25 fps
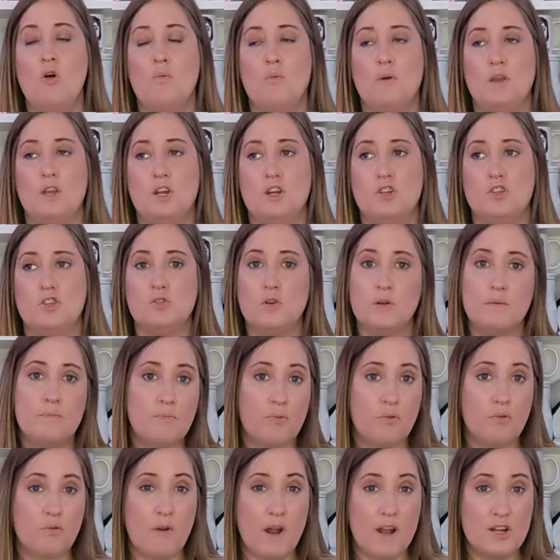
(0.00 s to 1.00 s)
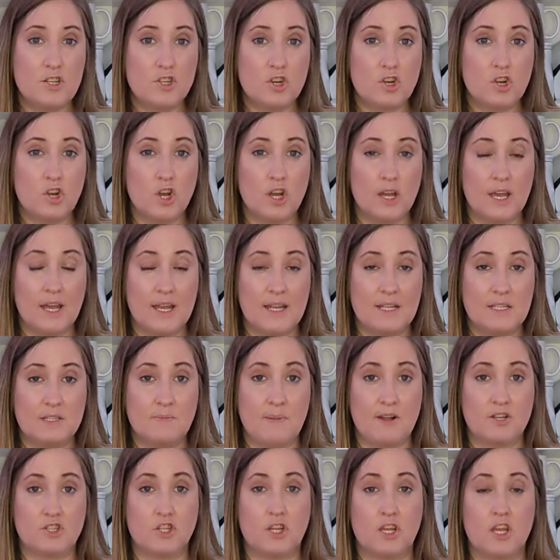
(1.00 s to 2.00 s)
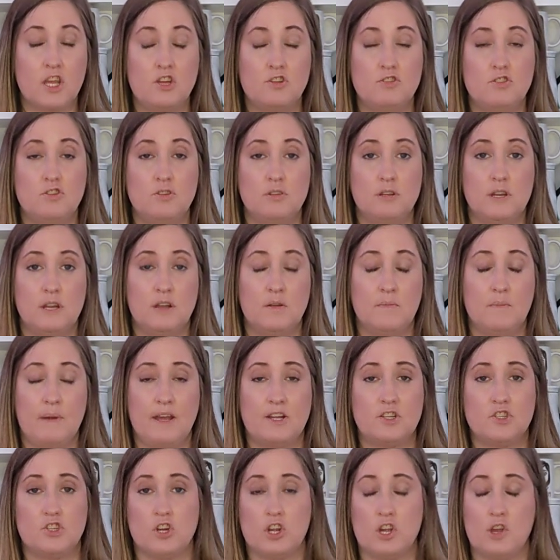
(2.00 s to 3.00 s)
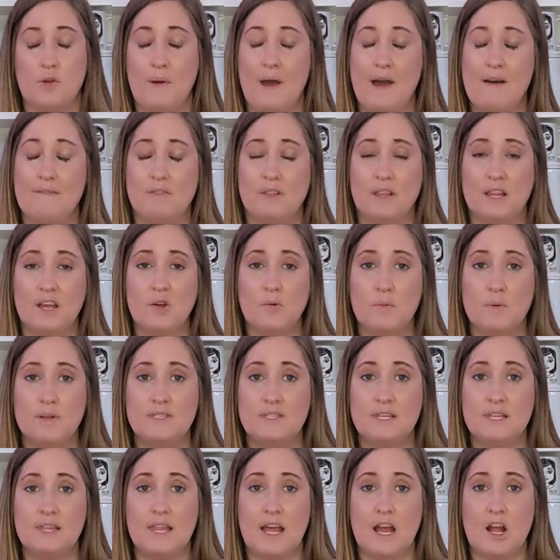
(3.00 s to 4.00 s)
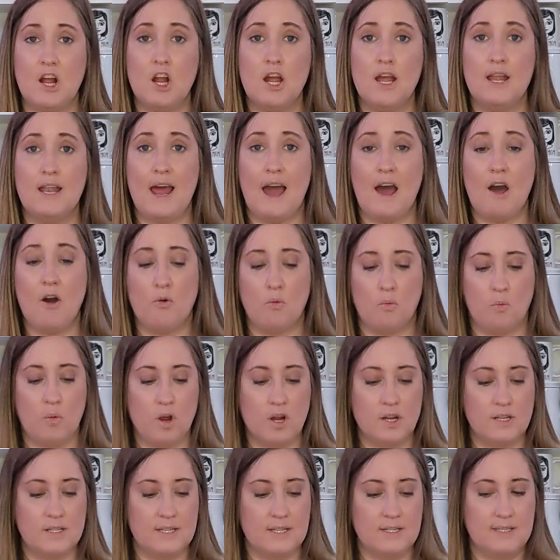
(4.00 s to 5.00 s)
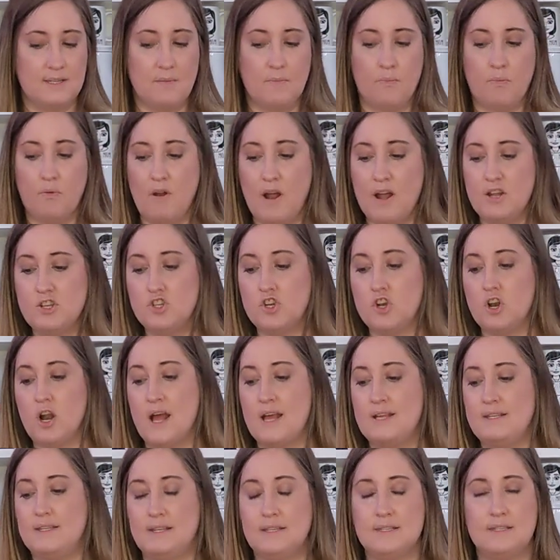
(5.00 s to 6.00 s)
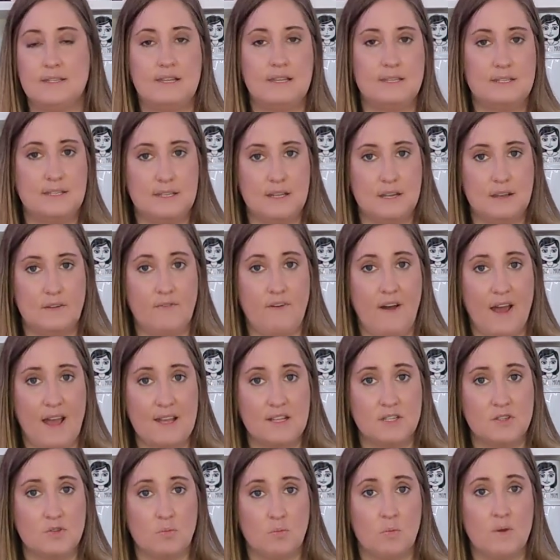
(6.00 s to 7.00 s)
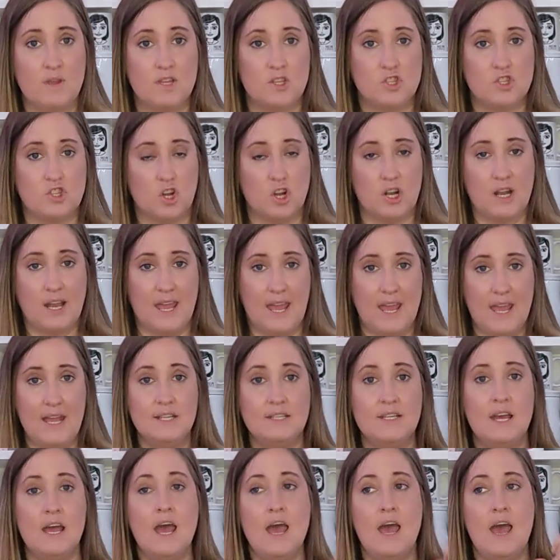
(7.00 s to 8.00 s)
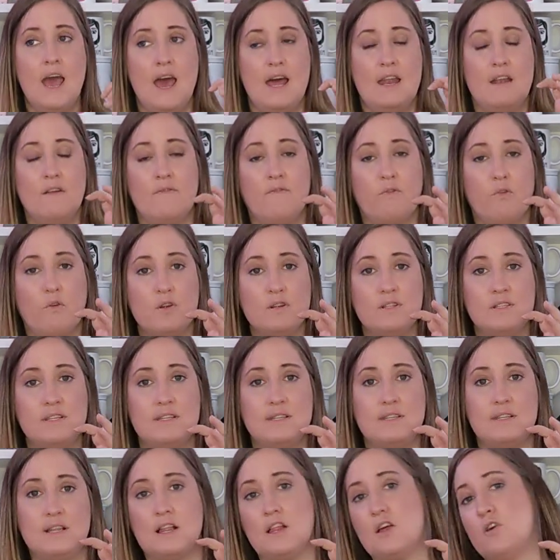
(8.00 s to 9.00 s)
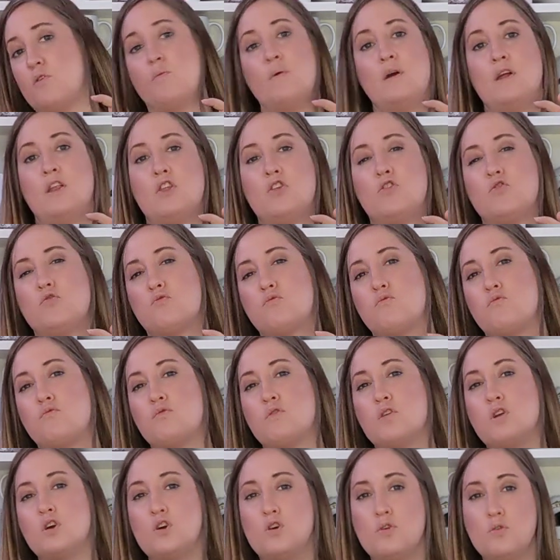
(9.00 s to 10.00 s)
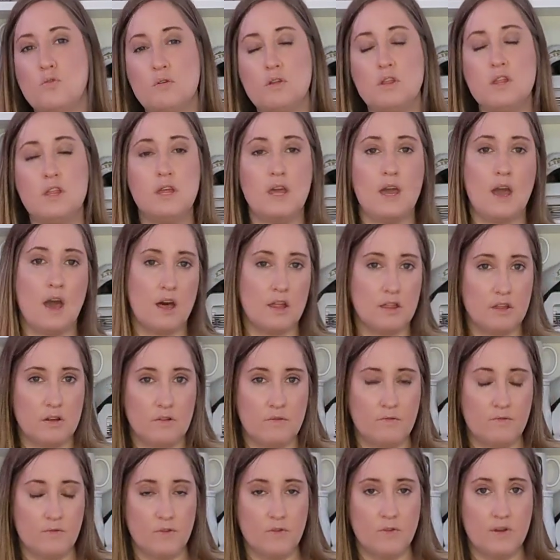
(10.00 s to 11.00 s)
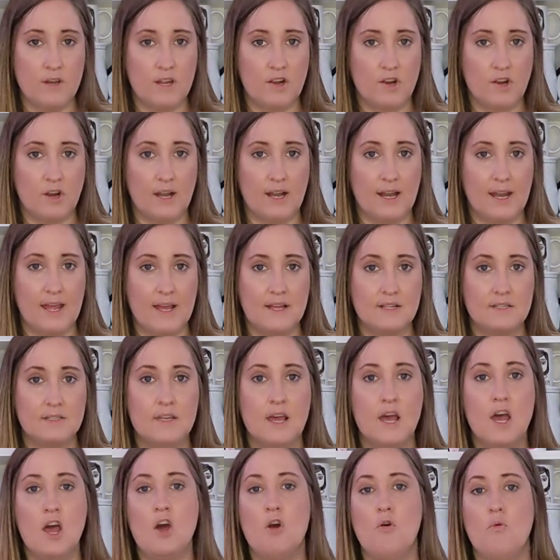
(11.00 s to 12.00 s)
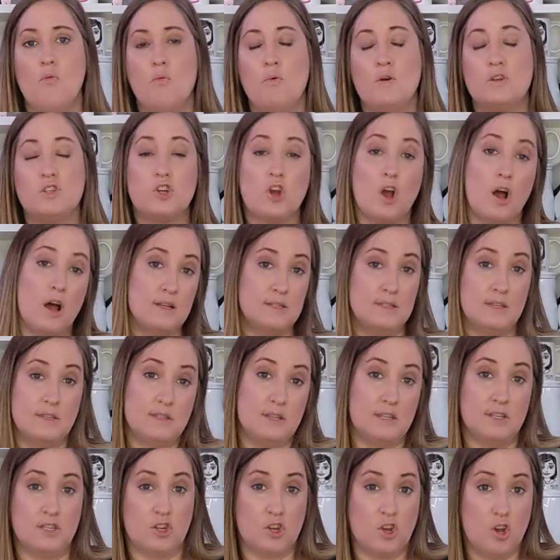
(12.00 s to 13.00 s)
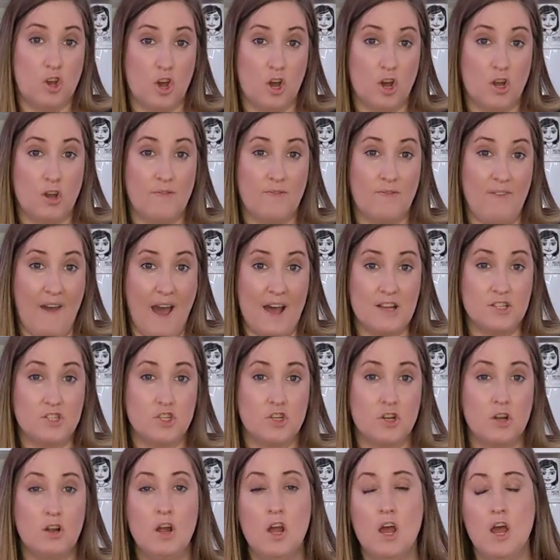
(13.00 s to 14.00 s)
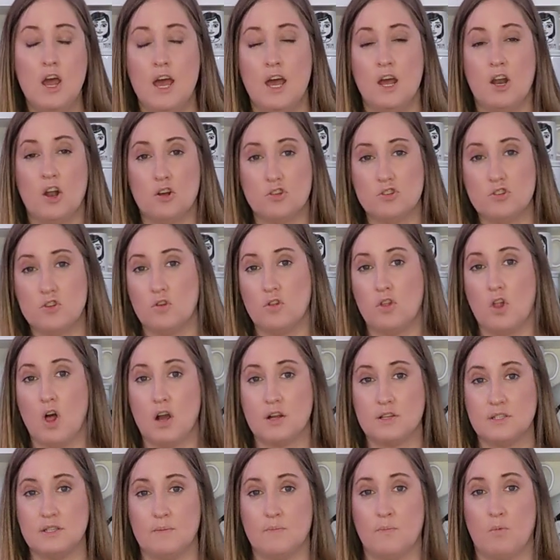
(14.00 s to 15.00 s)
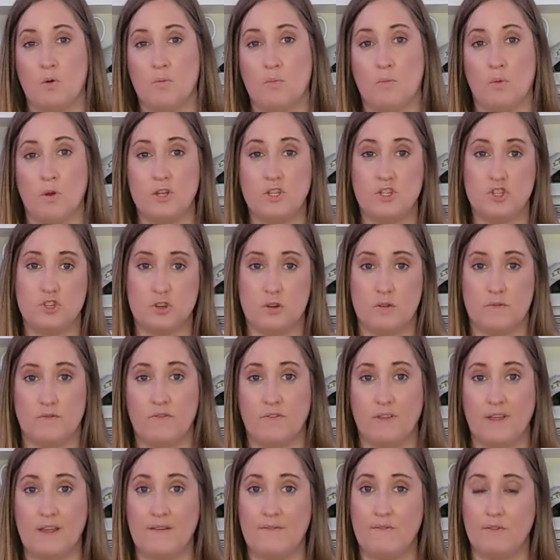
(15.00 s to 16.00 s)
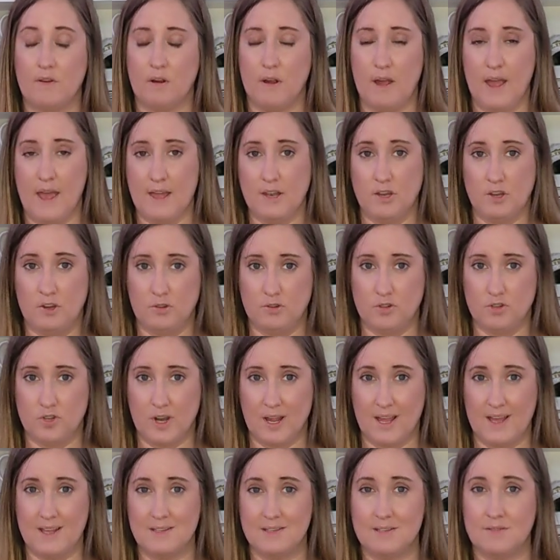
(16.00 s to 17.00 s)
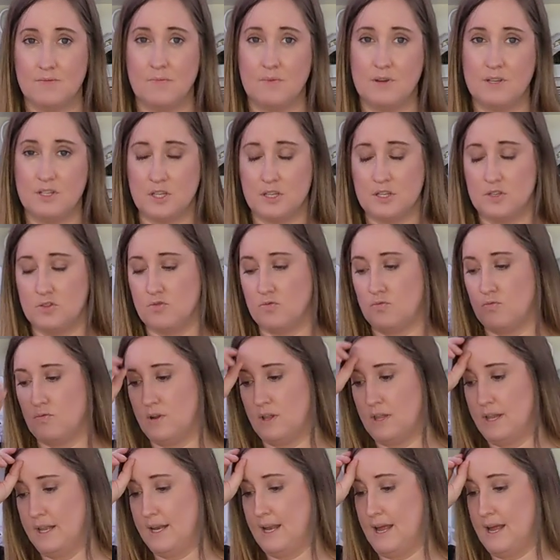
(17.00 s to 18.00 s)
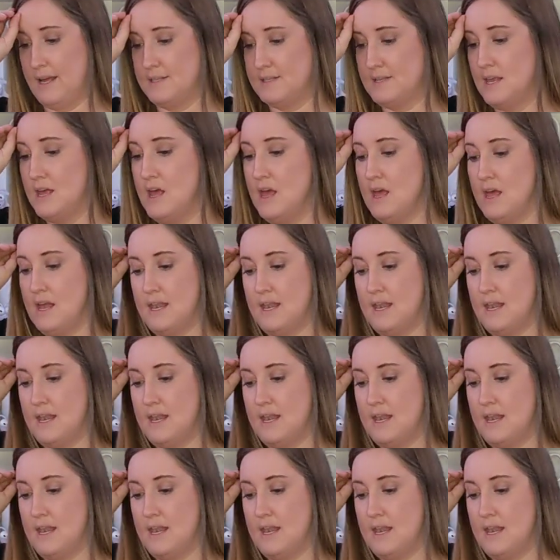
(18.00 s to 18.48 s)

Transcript: When you're doing pressure cooking especially, you do need to make sure you have liquids in there. And how it works is it pressurizes this device with a certain heat and it forces the liquid through the other food ingredients, which causes it to cook faster. It also locks in more moisture, flavor, and nutrients, which is really nice.